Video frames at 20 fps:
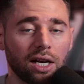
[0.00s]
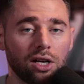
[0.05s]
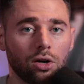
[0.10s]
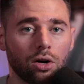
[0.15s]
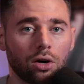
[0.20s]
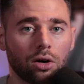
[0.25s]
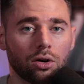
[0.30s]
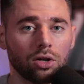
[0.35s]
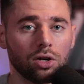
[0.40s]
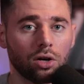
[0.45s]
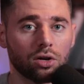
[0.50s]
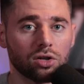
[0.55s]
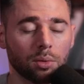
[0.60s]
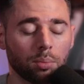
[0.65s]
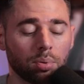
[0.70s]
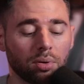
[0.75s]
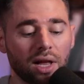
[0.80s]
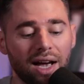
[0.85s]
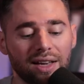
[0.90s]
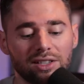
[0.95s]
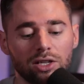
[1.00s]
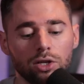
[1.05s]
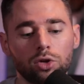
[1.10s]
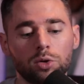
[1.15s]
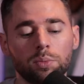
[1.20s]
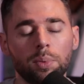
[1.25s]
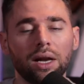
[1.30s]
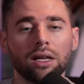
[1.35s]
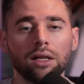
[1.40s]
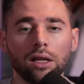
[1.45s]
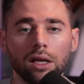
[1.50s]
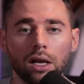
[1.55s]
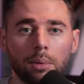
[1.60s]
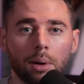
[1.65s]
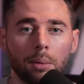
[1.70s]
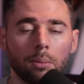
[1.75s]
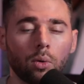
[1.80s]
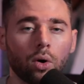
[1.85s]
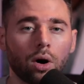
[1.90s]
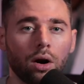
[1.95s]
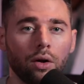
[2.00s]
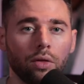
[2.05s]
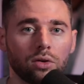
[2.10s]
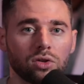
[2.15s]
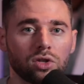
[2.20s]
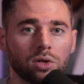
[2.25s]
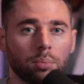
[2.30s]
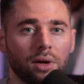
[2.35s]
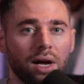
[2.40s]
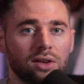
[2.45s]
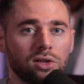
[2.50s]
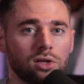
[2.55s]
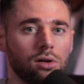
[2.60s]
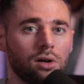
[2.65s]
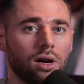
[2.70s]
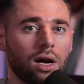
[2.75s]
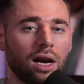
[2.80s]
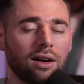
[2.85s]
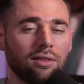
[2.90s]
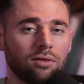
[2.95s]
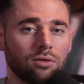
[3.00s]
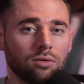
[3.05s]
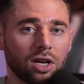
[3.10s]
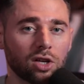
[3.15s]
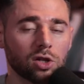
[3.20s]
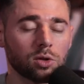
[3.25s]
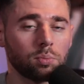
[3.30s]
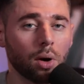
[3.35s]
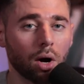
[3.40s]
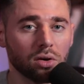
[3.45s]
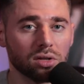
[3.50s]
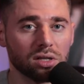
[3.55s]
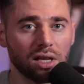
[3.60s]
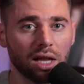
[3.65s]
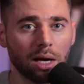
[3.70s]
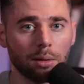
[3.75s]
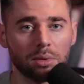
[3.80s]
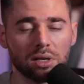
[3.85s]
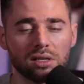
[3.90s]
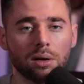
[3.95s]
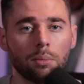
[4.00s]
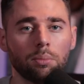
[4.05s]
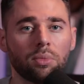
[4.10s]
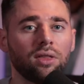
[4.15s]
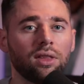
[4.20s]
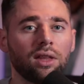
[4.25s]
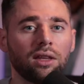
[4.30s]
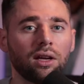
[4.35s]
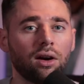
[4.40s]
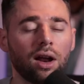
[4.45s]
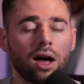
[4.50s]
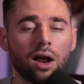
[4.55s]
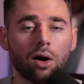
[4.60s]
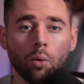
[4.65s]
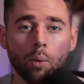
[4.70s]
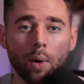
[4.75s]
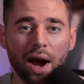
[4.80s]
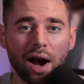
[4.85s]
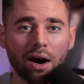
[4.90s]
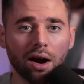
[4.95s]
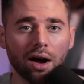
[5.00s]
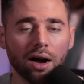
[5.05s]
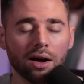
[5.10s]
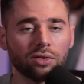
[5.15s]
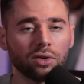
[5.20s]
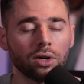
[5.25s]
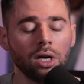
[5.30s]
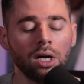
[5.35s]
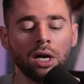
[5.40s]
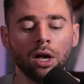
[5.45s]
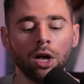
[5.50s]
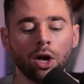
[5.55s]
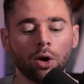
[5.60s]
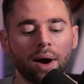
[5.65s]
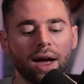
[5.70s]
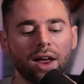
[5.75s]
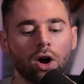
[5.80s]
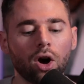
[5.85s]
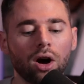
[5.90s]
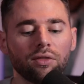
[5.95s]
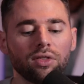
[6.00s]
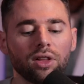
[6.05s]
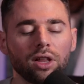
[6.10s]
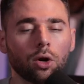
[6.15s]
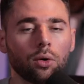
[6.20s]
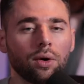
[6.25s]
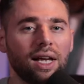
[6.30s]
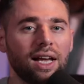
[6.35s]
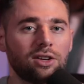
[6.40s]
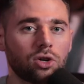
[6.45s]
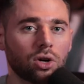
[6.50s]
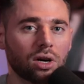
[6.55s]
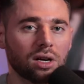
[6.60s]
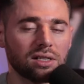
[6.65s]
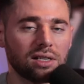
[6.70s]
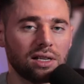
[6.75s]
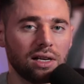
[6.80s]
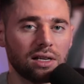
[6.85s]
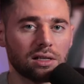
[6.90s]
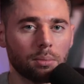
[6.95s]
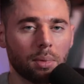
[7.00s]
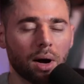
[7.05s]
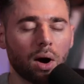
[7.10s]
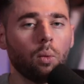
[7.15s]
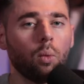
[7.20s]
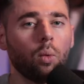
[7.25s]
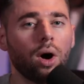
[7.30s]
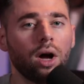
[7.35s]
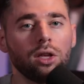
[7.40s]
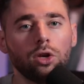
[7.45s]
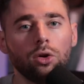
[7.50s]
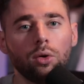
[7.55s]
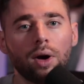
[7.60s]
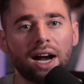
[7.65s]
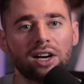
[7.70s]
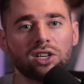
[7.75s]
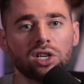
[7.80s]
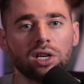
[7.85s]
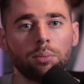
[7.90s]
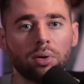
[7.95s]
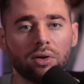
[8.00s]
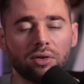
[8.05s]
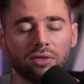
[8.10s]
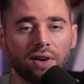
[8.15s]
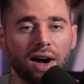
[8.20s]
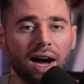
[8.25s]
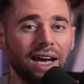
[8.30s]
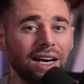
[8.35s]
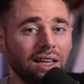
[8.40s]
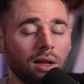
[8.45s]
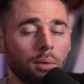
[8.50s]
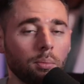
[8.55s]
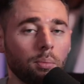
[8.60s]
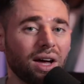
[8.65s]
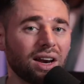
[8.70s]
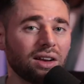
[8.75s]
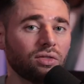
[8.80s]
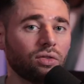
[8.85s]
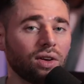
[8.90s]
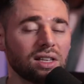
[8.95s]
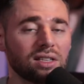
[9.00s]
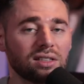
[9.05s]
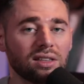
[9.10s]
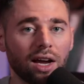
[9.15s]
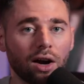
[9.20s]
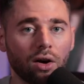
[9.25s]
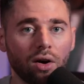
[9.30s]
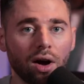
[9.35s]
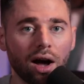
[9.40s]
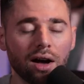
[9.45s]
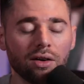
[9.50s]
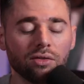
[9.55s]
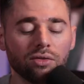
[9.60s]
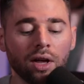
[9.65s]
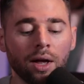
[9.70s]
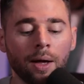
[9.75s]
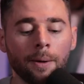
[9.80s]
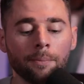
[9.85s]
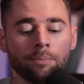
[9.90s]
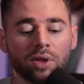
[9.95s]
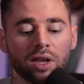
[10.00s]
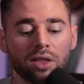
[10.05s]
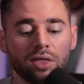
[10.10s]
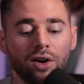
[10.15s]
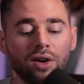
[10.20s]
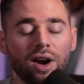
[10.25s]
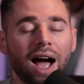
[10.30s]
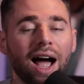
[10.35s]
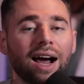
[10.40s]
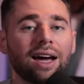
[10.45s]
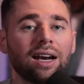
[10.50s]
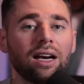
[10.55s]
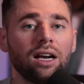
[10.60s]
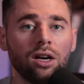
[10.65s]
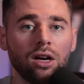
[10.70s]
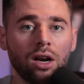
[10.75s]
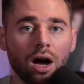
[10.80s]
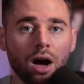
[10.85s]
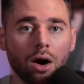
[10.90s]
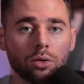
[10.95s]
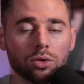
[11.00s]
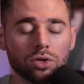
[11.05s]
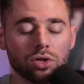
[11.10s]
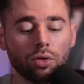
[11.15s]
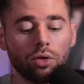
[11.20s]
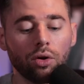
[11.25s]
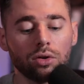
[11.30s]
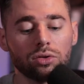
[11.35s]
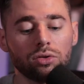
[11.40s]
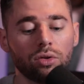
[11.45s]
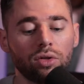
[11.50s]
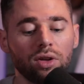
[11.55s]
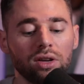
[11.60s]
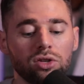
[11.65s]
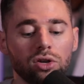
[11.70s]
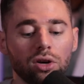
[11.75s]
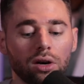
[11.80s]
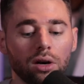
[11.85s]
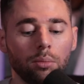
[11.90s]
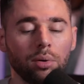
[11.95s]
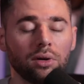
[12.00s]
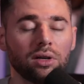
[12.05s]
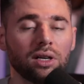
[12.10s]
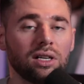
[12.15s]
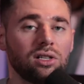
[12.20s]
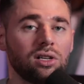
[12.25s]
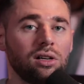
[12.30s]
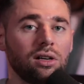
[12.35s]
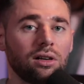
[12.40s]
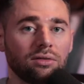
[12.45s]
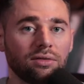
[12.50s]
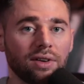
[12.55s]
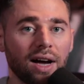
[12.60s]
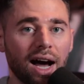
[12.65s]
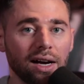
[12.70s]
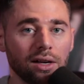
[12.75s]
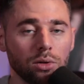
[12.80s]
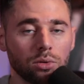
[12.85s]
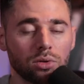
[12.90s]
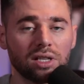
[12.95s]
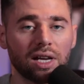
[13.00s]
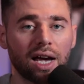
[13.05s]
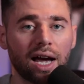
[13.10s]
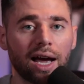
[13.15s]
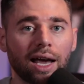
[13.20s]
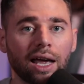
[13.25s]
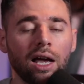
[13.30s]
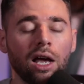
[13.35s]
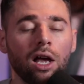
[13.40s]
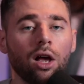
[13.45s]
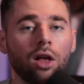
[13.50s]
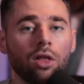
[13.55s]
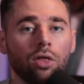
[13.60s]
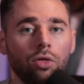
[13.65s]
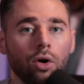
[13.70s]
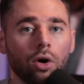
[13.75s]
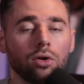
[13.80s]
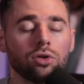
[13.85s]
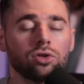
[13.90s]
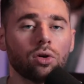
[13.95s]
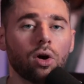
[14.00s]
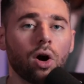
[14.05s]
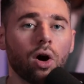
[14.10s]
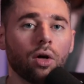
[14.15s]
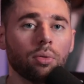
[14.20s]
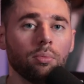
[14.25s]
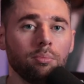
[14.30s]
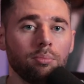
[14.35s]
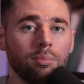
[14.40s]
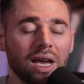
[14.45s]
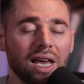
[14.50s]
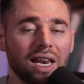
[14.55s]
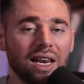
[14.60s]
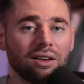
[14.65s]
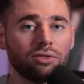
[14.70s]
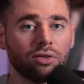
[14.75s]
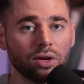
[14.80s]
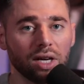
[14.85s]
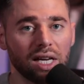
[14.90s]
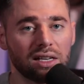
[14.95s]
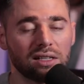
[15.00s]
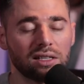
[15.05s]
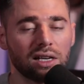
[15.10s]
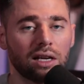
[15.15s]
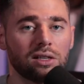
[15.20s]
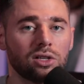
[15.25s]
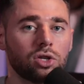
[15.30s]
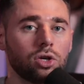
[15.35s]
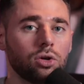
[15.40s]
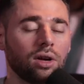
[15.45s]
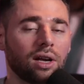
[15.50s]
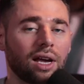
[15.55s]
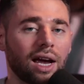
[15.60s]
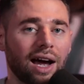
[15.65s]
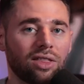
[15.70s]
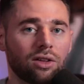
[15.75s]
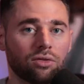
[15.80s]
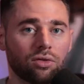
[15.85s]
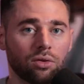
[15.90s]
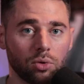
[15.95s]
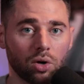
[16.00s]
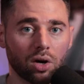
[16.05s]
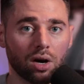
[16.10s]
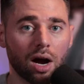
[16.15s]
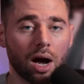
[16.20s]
in your, your supplies that you spend a little bit more on those supplies so you're not in, exposing them to something that they're not aware of or, right, all of the little intricacies about what you actually provide and the benefits thereof they're not going to know. So those are things you're going to build into your value stack. Those are all meaningful insights that you can gather from your